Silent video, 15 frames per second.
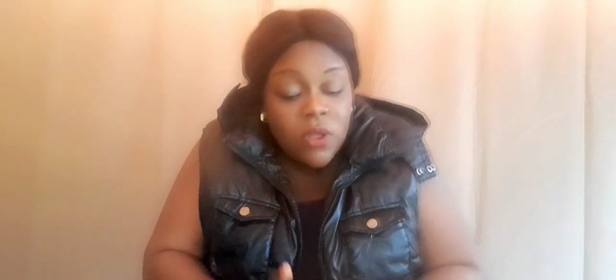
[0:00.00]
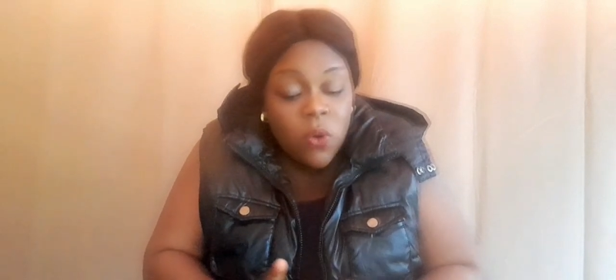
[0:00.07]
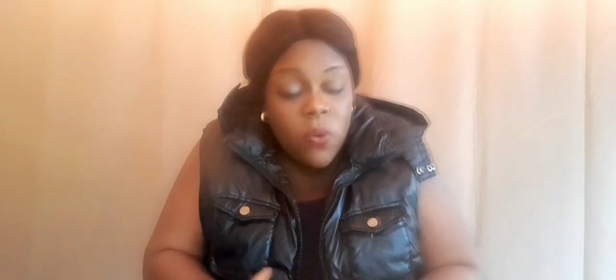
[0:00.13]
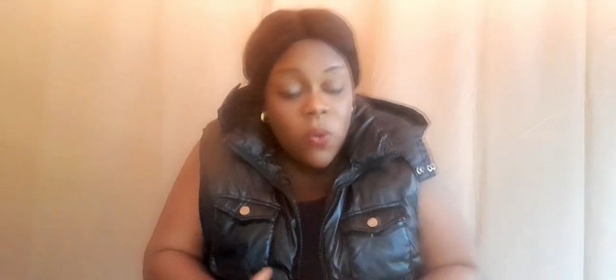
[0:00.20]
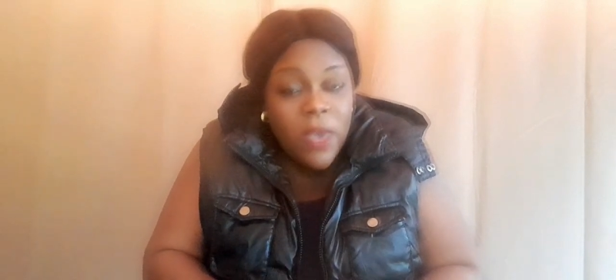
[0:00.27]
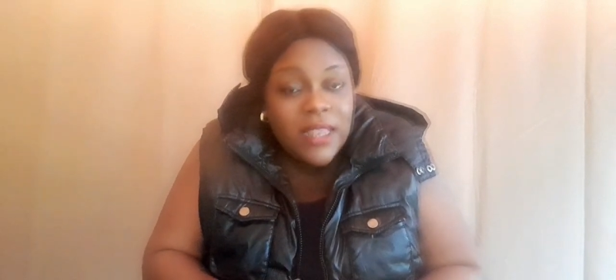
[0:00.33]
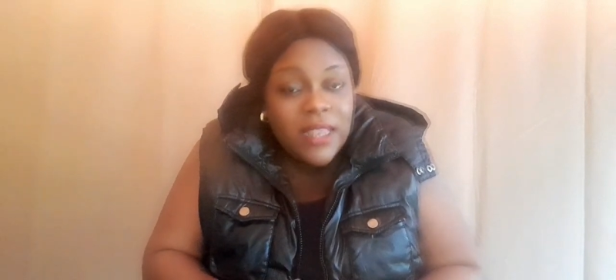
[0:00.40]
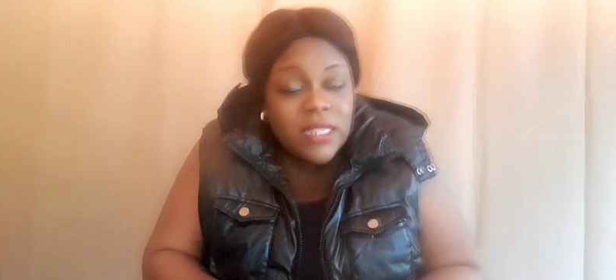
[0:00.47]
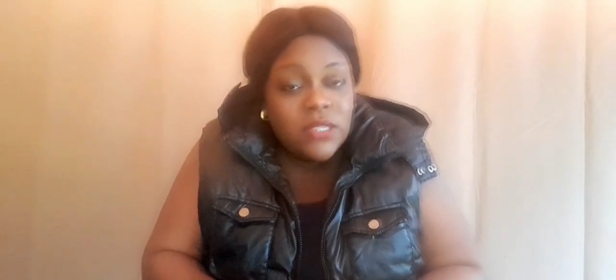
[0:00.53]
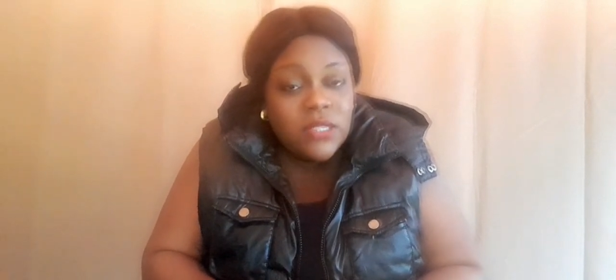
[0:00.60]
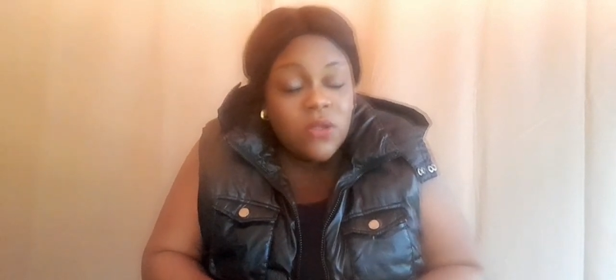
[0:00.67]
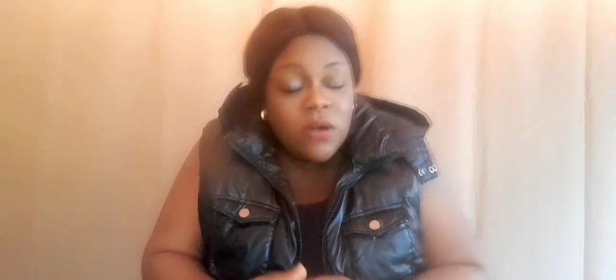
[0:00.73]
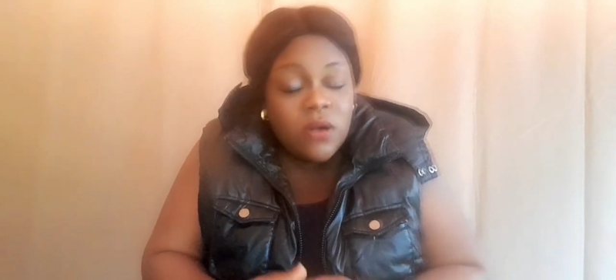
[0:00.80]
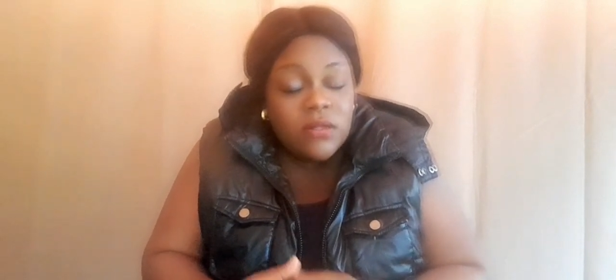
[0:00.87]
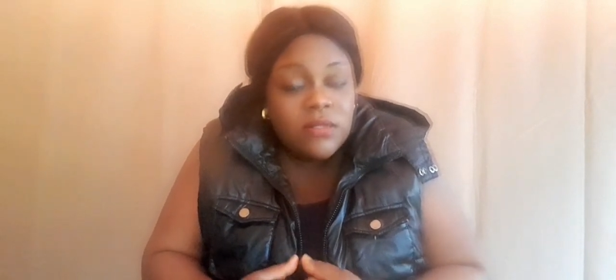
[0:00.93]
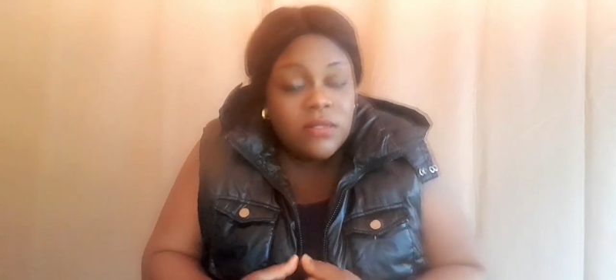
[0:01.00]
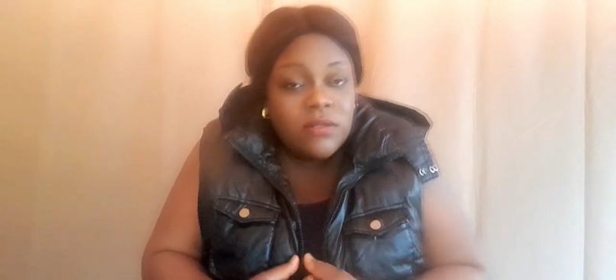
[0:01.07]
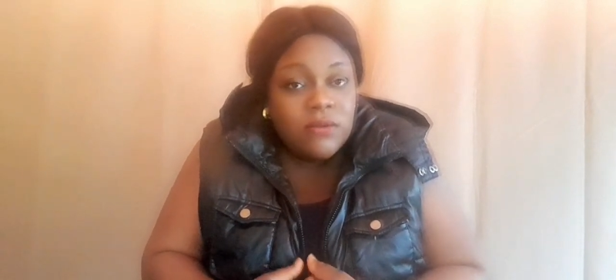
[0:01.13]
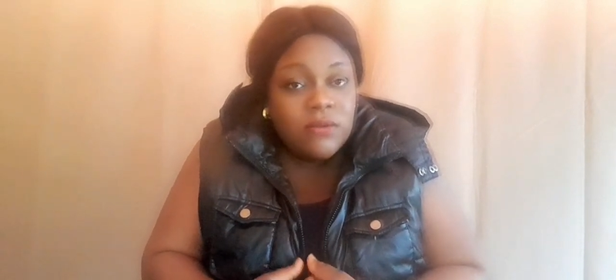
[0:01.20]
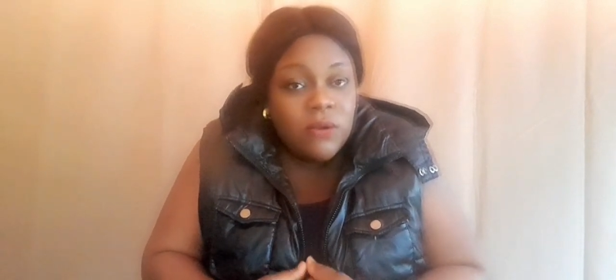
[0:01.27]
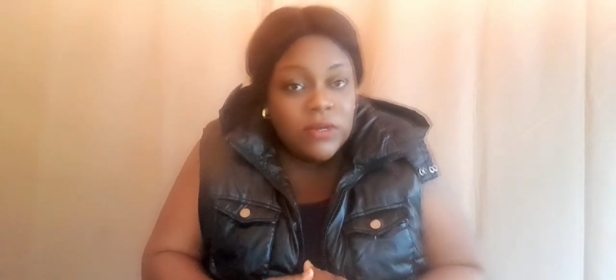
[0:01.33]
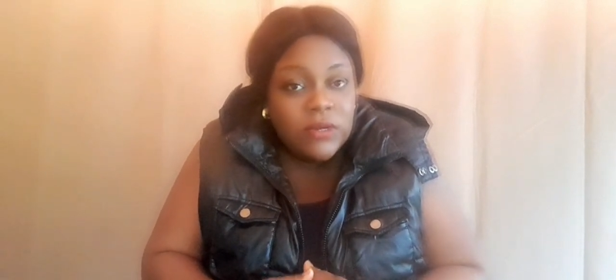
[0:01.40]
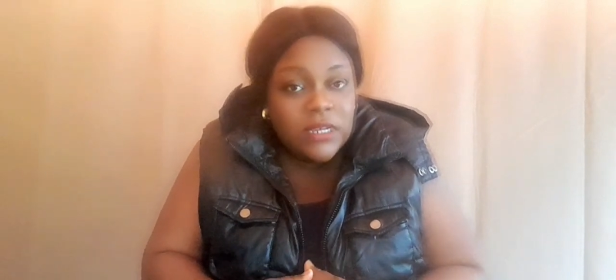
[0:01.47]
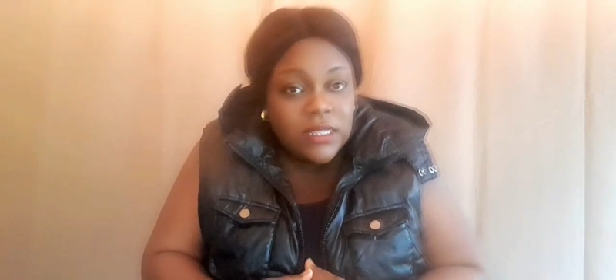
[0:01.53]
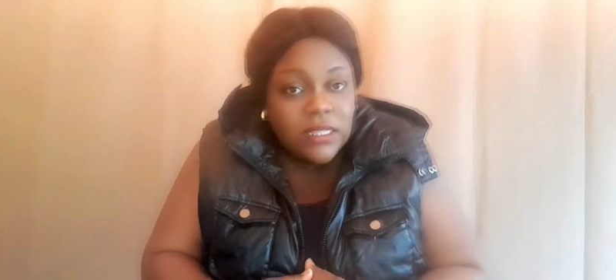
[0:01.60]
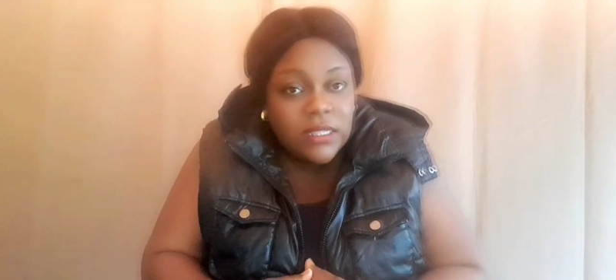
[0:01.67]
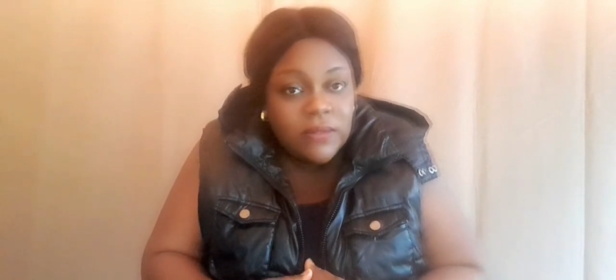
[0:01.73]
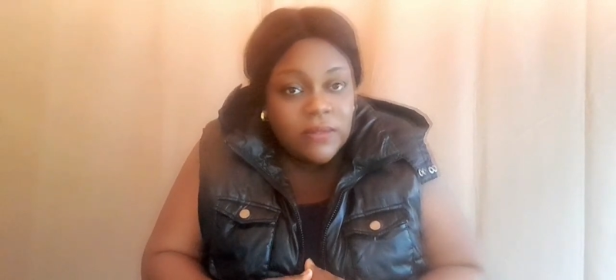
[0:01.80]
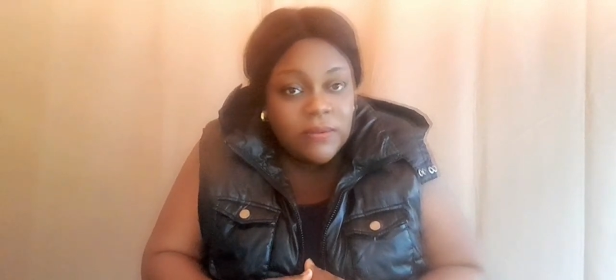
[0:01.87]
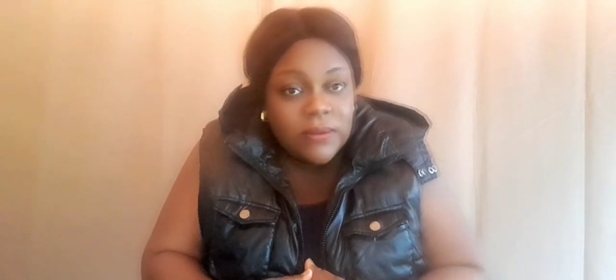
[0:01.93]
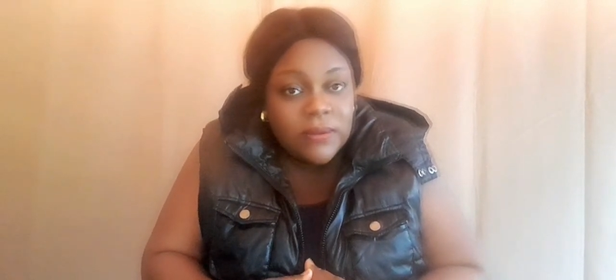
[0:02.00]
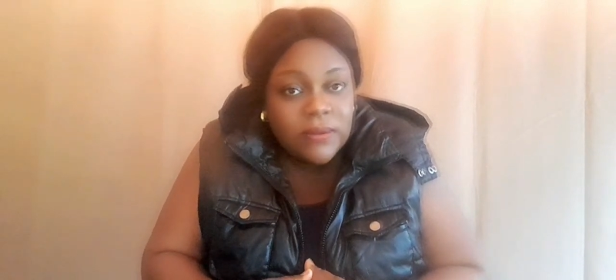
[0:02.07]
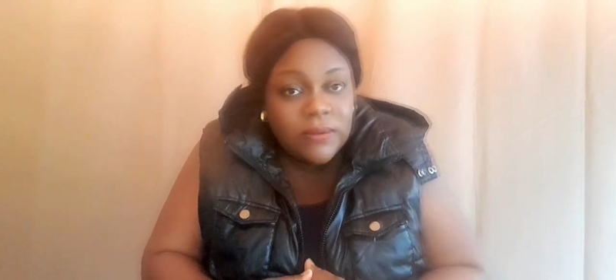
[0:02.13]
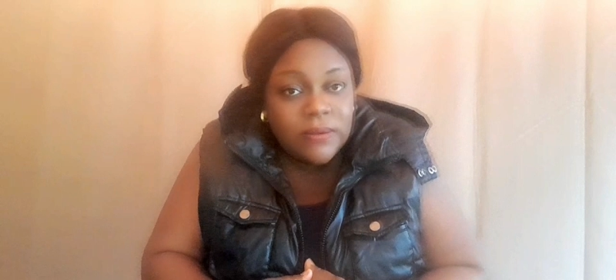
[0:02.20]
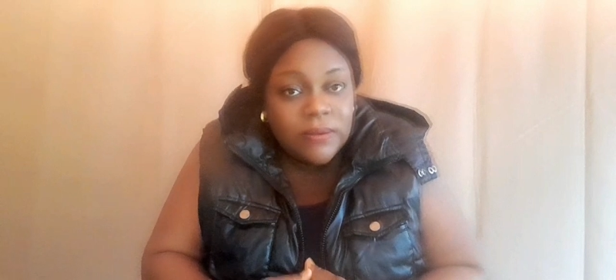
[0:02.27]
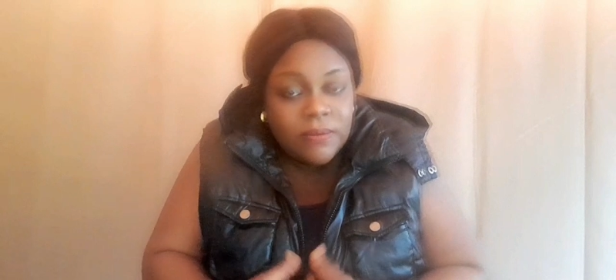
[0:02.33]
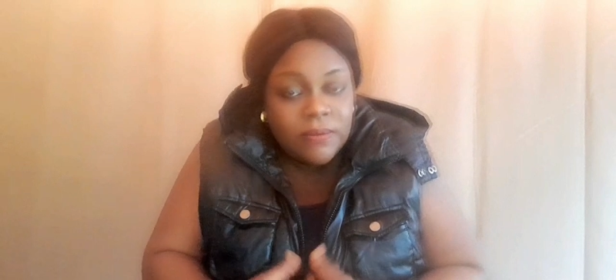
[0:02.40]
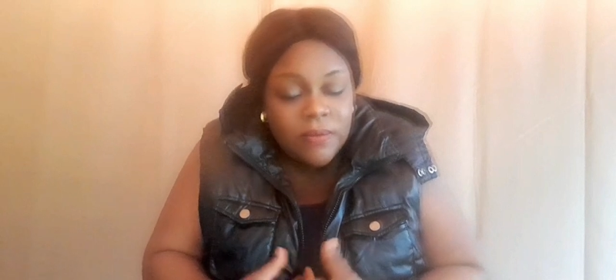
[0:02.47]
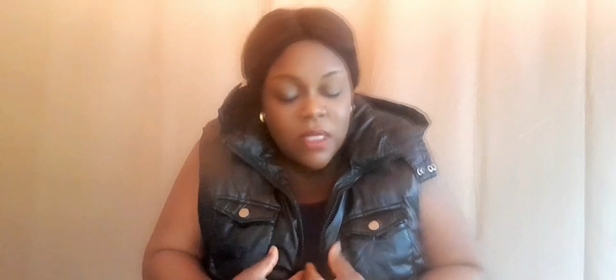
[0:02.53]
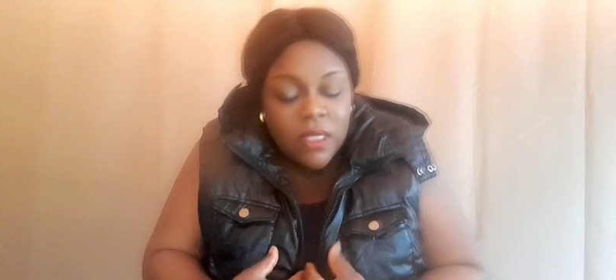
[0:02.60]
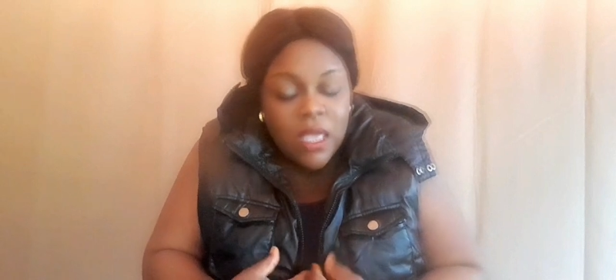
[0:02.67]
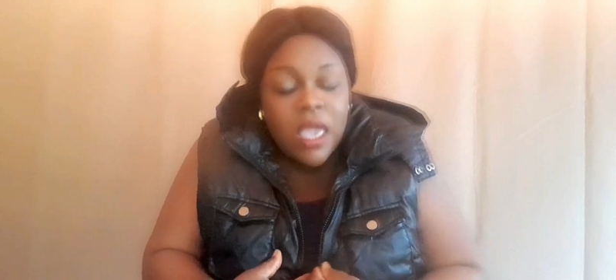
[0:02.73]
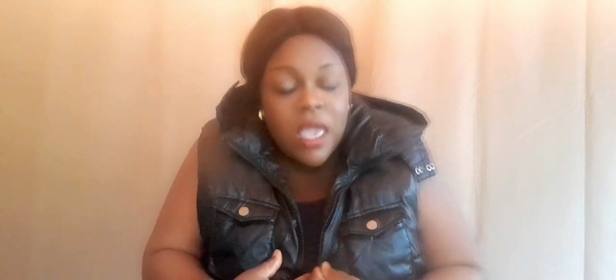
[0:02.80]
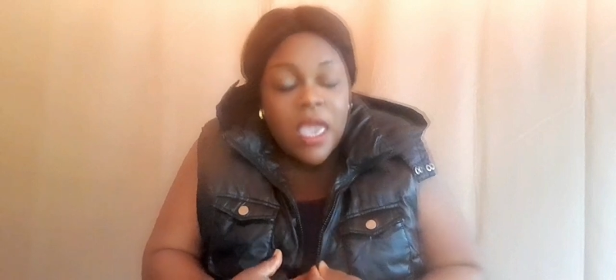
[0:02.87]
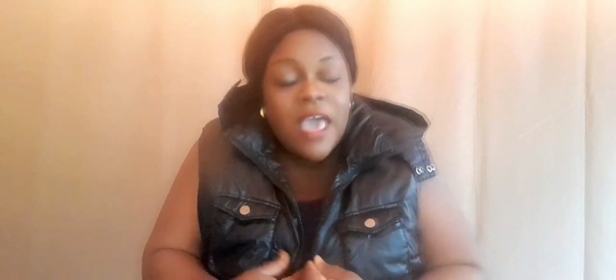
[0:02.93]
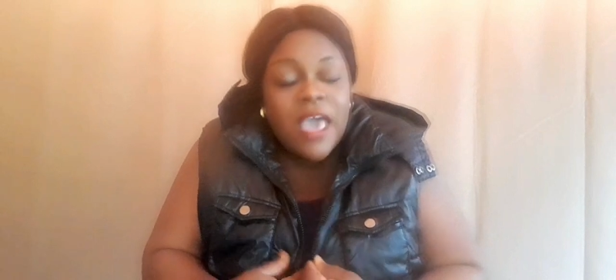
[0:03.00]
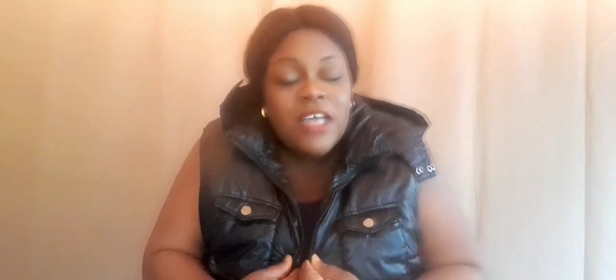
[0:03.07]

Wear the socks on it.